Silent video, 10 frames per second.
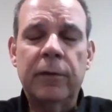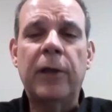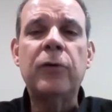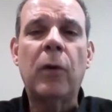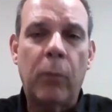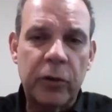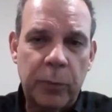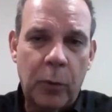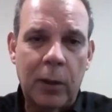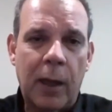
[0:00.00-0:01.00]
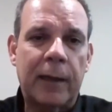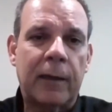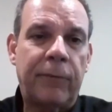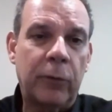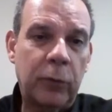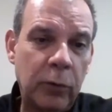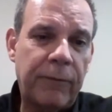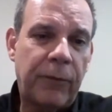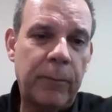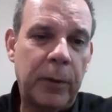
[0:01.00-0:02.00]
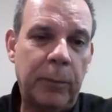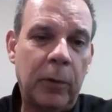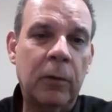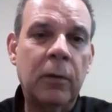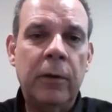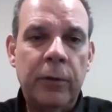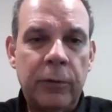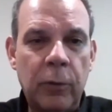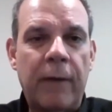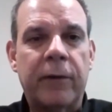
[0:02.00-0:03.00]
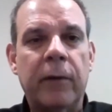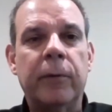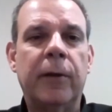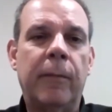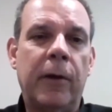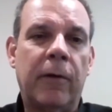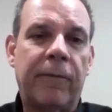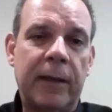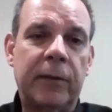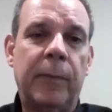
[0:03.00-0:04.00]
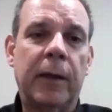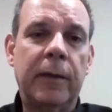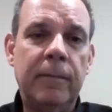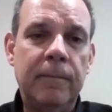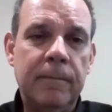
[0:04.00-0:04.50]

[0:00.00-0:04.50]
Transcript: then you're much more likely from 2 different people to have given them enough antibody.